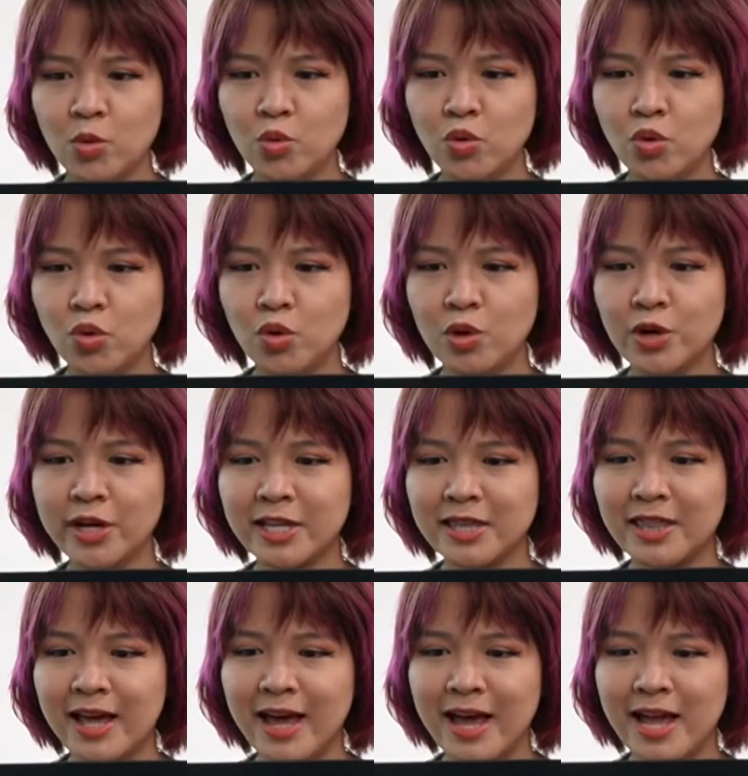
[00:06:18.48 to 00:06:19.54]
Woo, look at
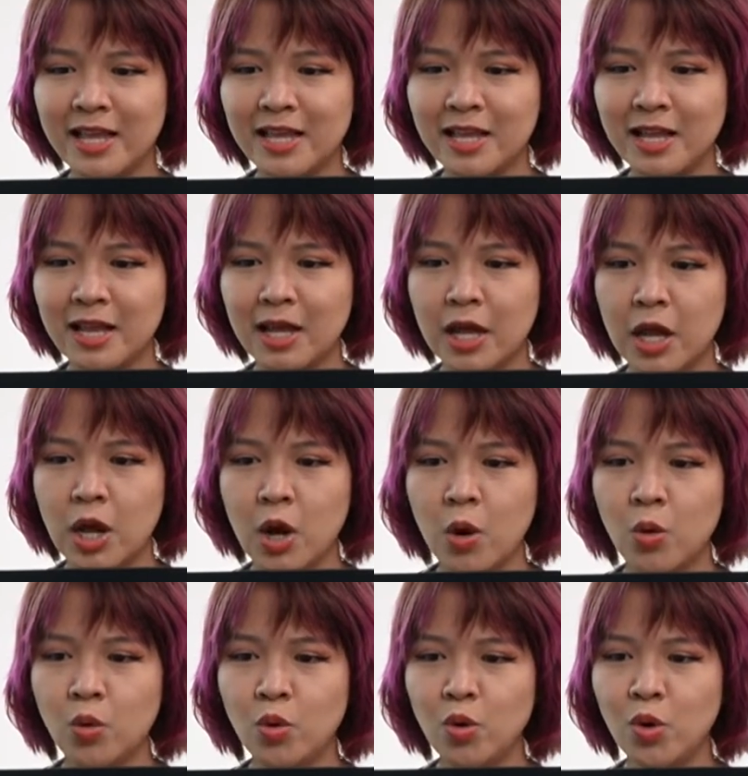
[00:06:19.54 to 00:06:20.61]
that!
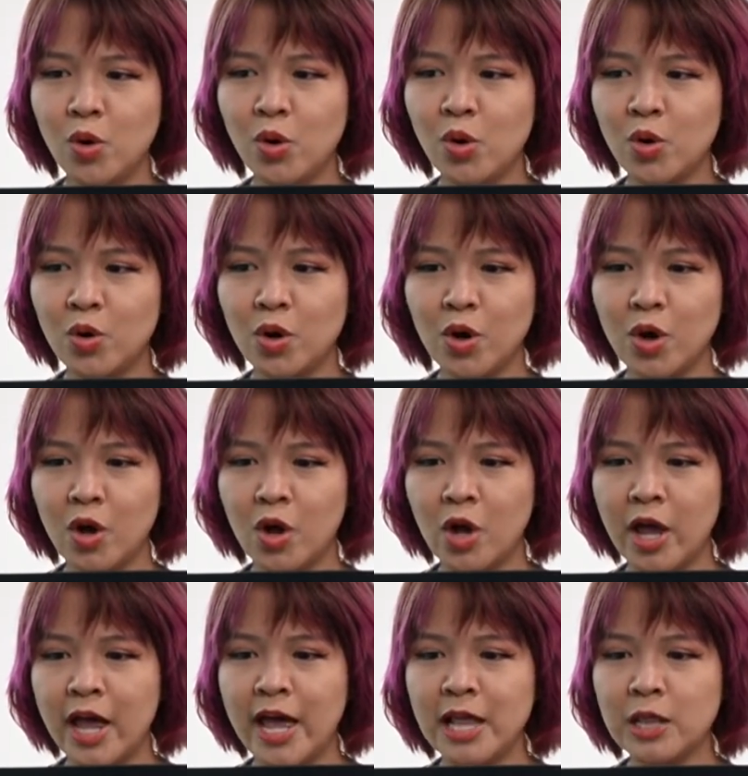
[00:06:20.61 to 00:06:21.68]
Woo!
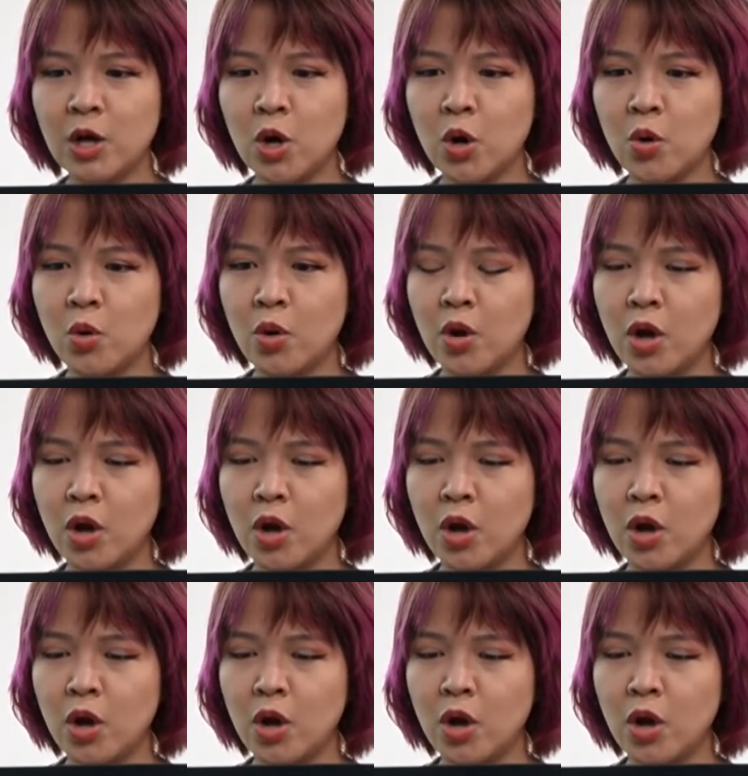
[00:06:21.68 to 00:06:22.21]
Hello!